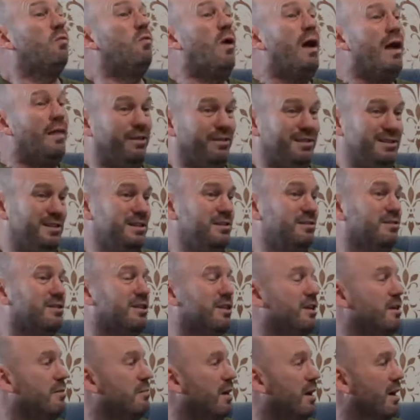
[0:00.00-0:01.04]
where the SEAL
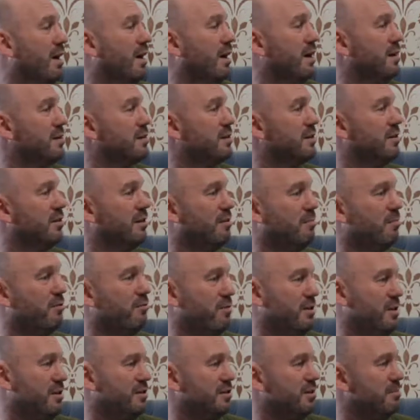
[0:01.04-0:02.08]
team guys and the
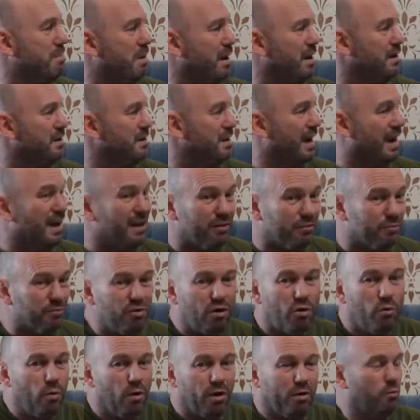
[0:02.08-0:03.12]
Marines are based, I don't
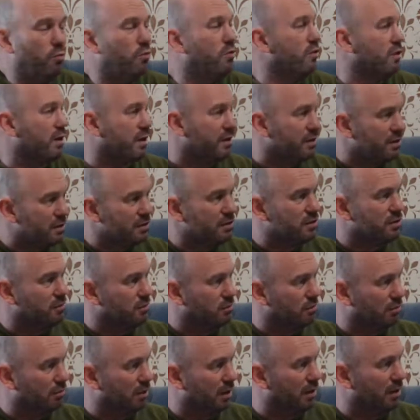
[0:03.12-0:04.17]
know what I'm walking into.
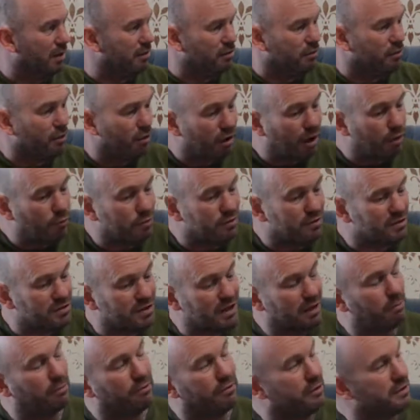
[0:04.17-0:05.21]
And I don't know how
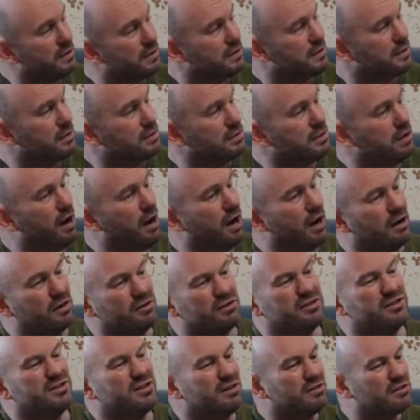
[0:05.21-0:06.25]
unstable these things are. And I
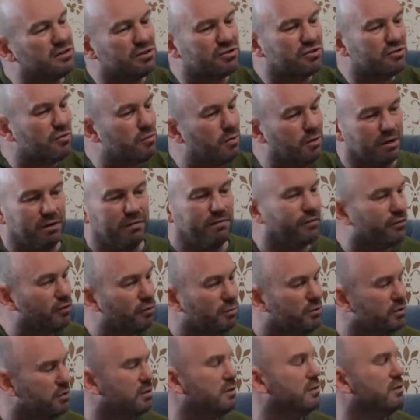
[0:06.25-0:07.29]
just said, screw it. If
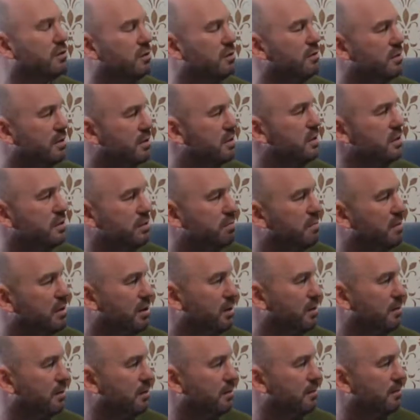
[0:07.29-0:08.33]
someone's going to do this, it's me.
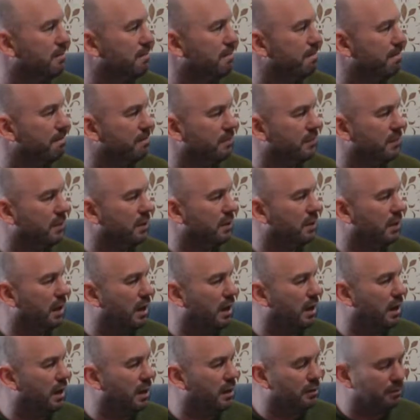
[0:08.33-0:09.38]

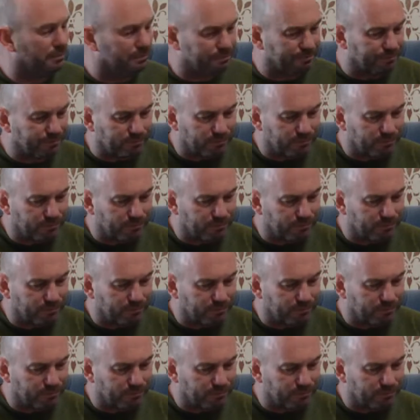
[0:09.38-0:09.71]
And